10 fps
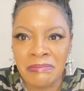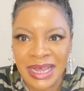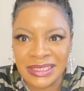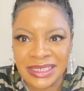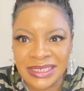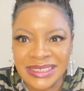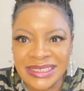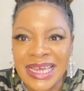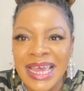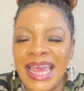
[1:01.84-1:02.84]
matters,
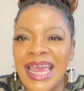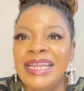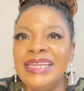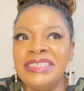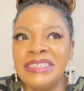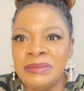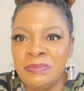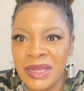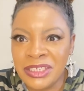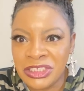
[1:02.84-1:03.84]
and
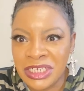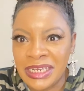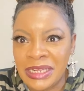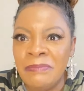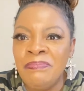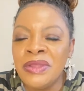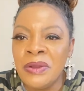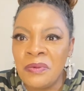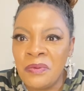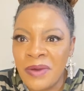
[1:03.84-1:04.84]
especially
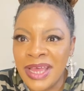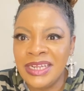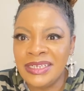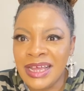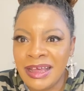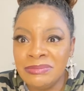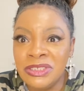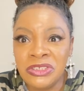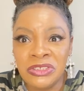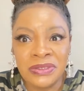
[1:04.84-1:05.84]
when it comes
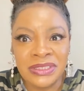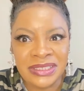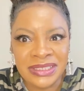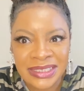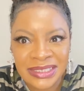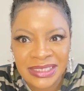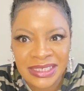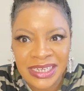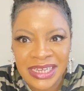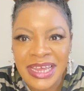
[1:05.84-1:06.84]
to your
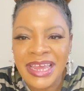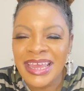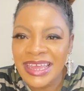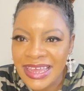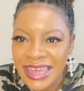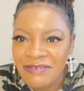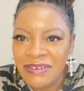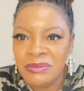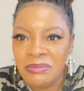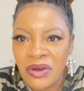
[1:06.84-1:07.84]
destiny,
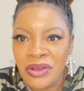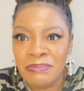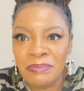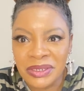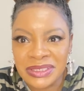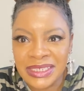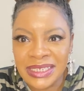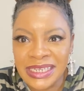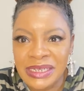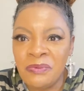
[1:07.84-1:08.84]
even more
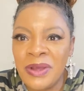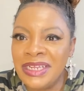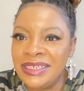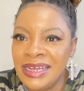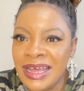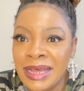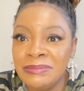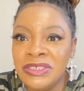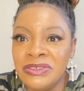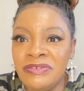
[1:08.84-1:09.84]
importantly, when it
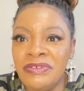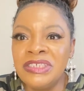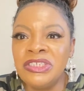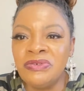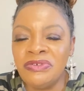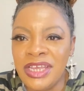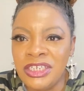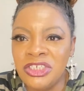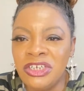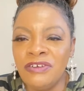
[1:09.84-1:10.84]
comes to the
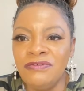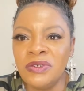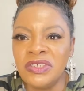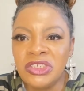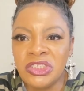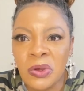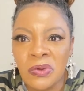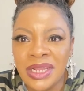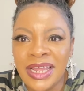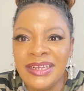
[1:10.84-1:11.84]
restoration of your
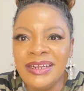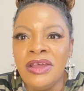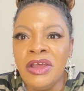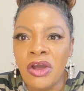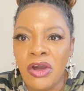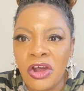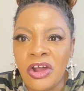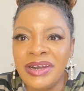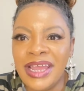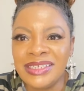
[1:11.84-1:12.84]
stolen
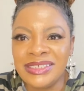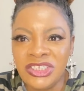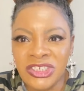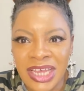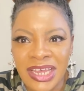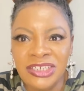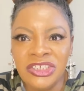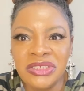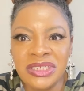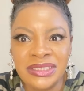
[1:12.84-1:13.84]
or
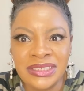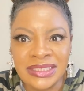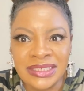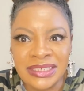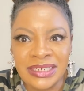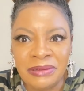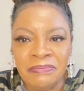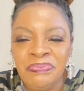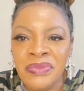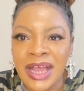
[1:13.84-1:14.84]
exchanged destiny.
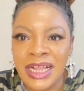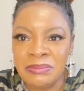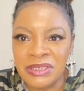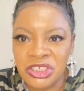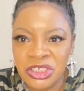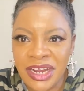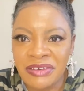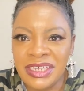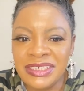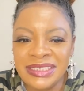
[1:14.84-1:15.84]
I'll be
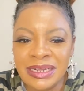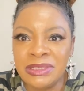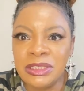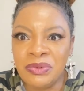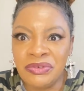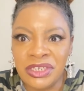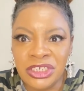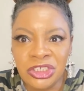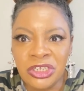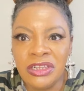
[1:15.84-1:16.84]
sharing some
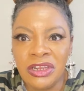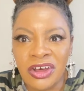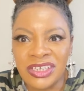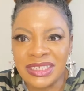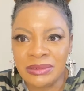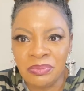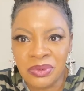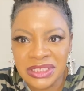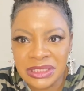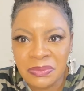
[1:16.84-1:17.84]
spiritual laws and
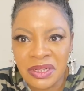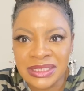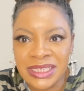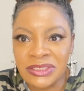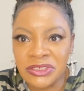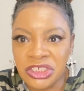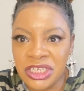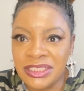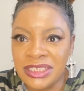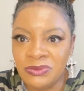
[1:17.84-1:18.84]
principles
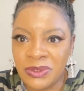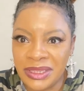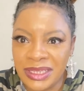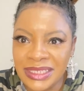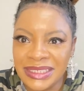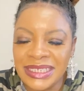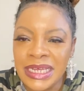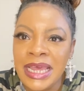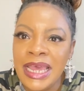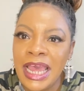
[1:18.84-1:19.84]
associated with this.
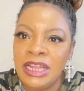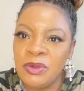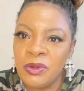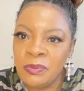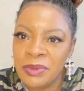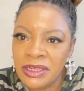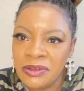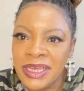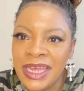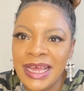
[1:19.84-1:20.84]
And we'll be
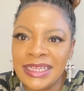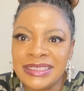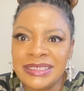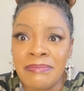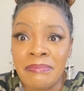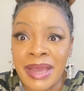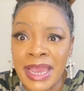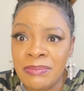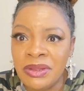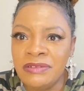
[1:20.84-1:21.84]
looking at some
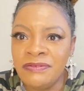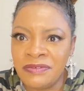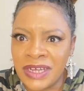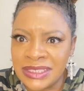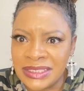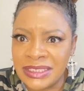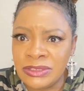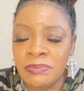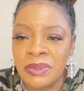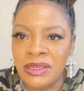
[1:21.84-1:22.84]
Bible verses.
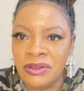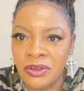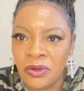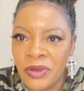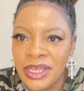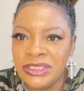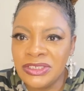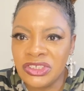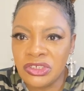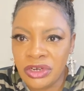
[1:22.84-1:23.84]
We'll be going to
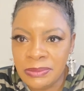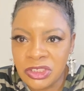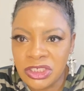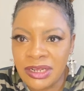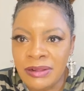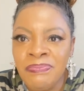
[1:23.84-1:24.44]
scripture